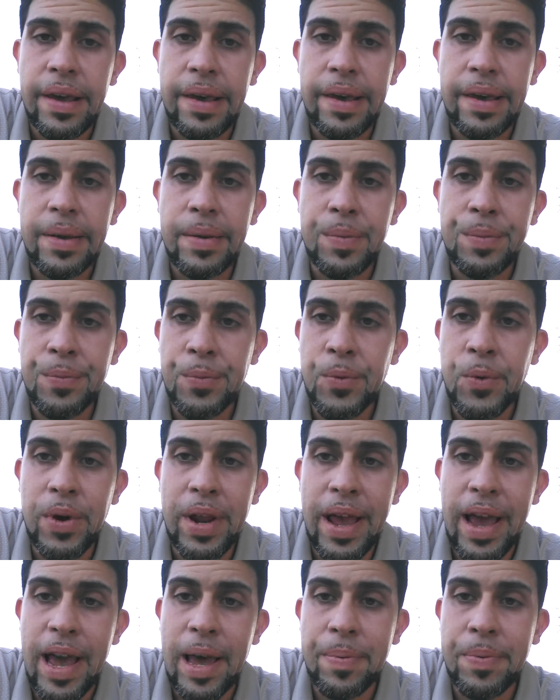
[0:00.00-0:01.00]
and
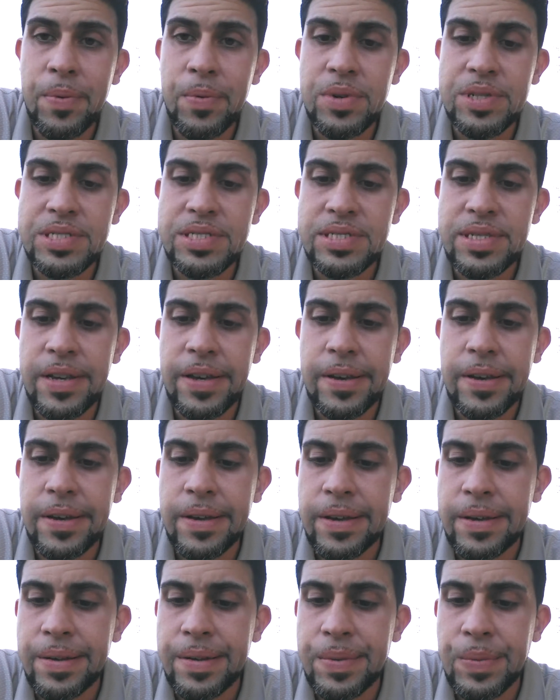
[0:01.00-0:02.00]
what happened with
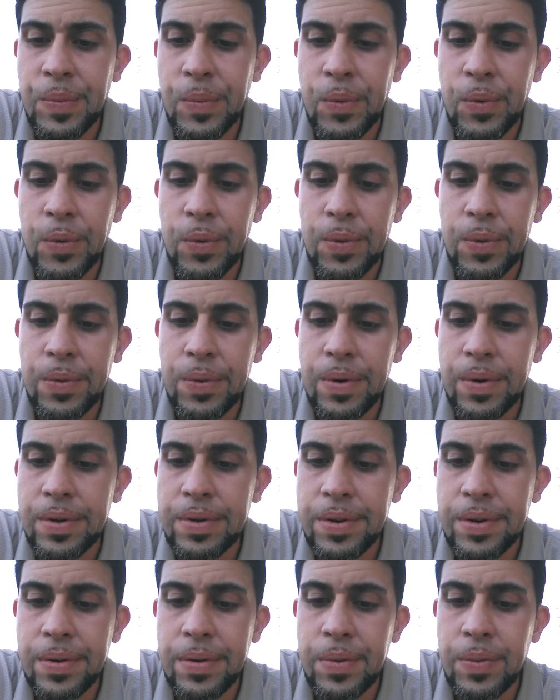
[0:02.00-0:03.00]
Satan,
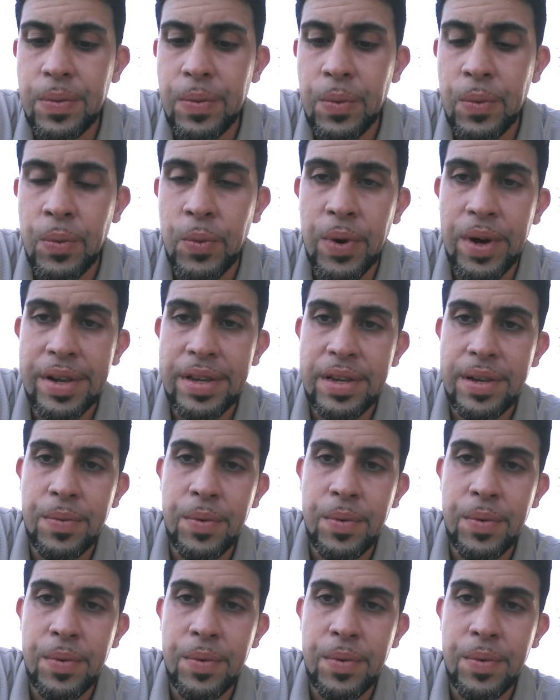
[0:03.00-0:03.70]
you know, what, he,